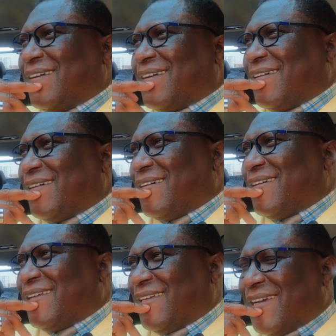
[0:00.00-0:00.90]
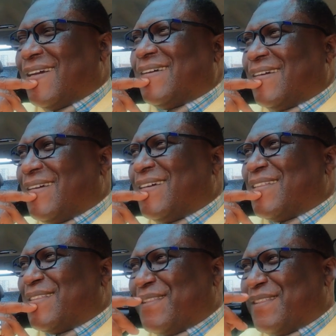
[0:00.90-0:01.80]
the Tayali one. I saw the
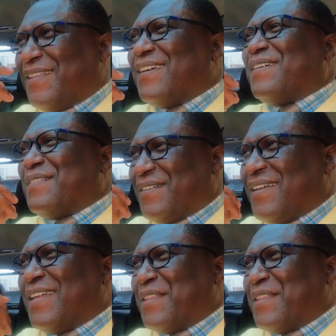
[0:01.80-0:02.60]
Mutale Mwanza one.